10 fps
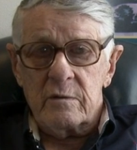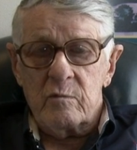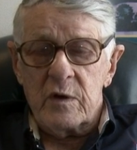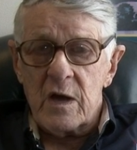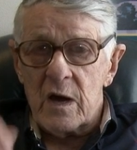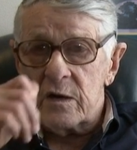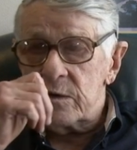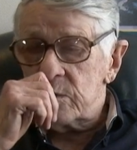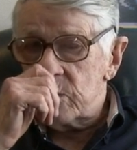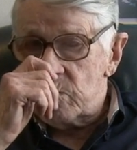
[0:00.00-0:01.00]
uh, we
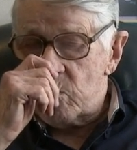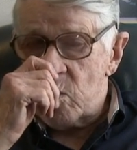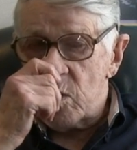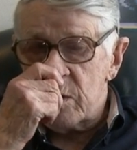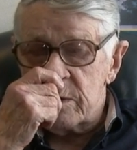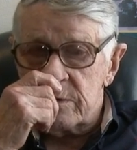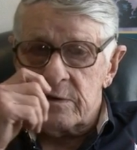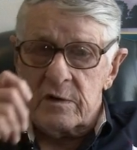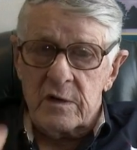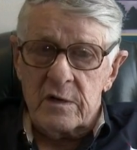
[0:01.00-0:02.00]
got into the war
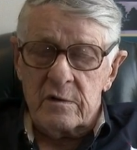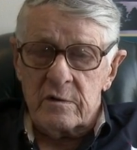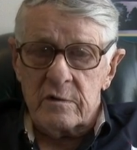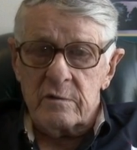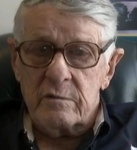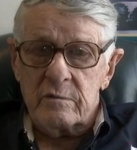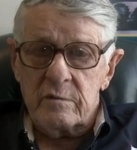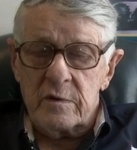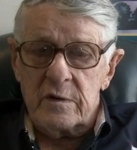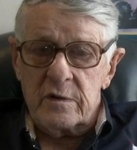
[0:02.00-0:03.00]
in in
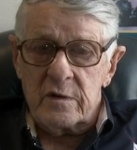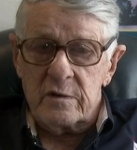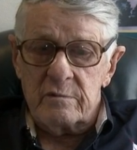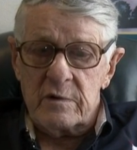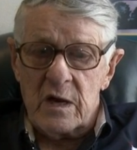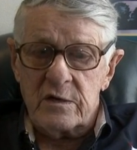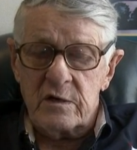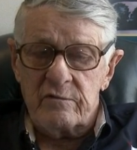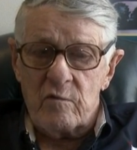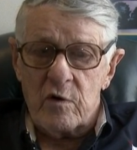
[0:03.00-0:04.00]
uh, in uh,
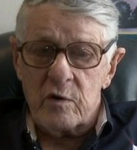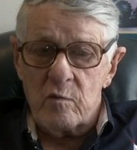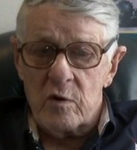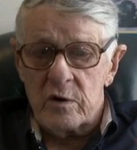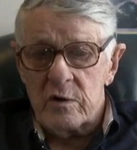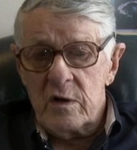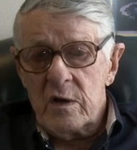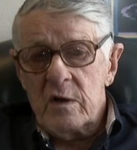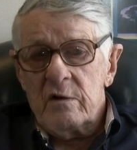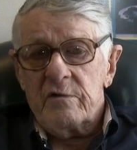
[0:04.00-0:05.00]
1941,
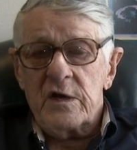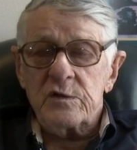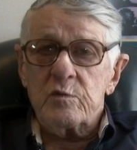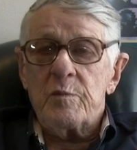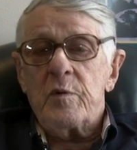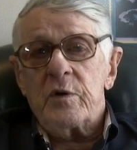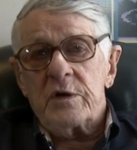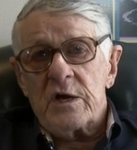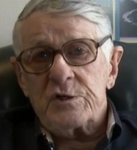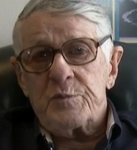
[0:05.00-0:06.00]
things were
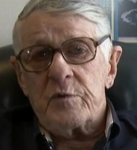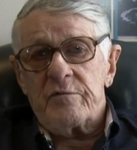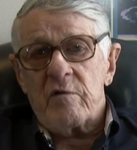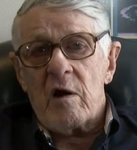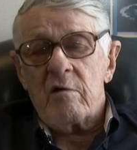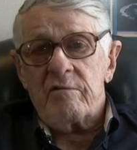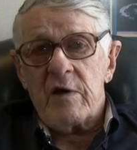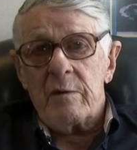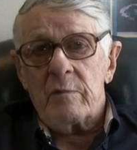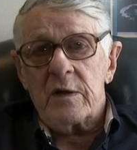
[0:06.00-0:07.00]
pretty desperate for
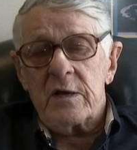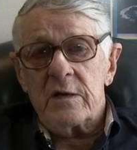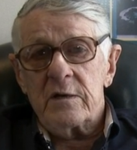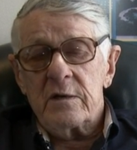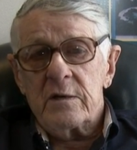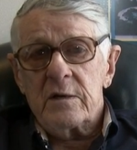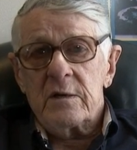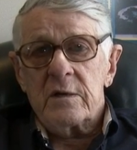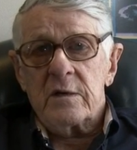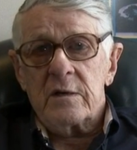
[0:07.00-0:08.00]
our family.
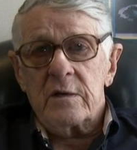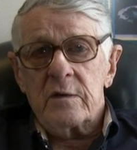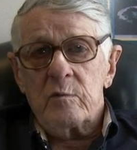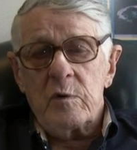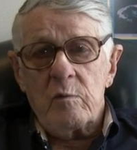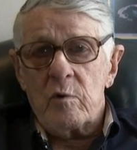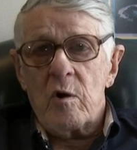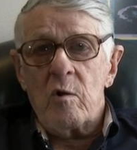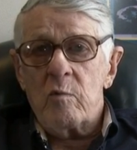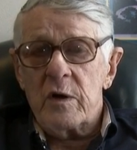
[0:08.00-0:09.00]
Uh, we
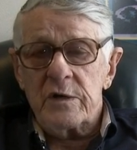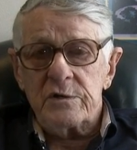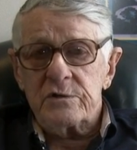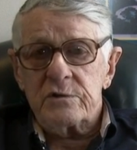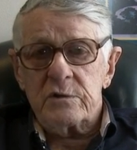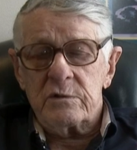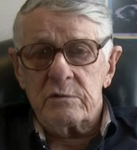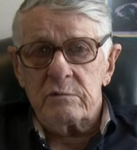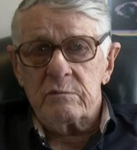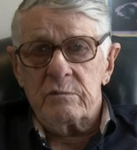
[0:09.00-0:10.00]
were always,
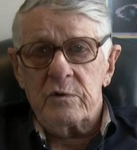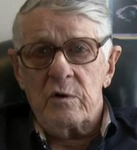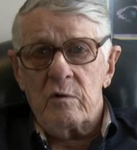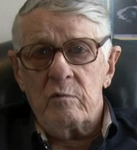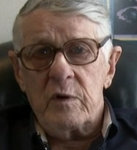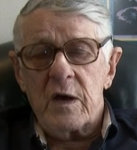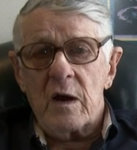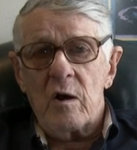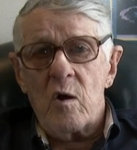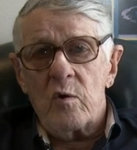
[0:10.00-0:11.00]
uh, you know,
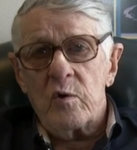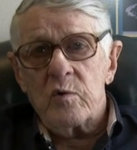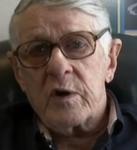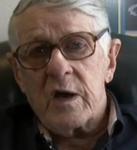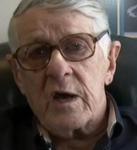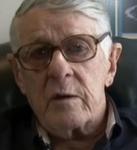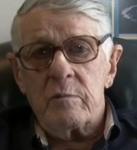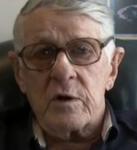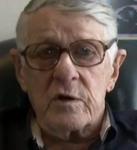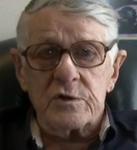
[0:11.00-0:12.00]
we got along
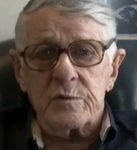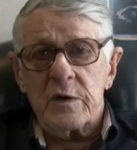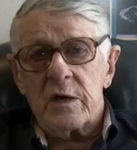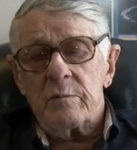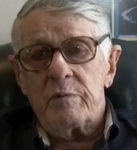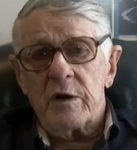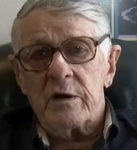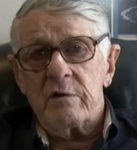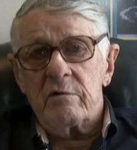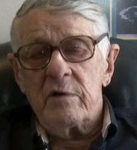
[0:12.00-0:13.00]
okay because we had
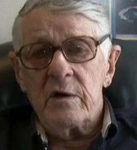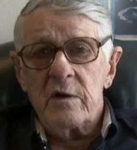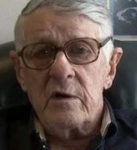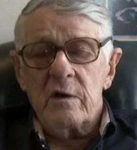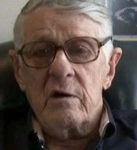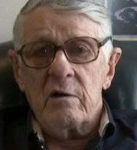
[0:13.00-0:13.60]
plenty of,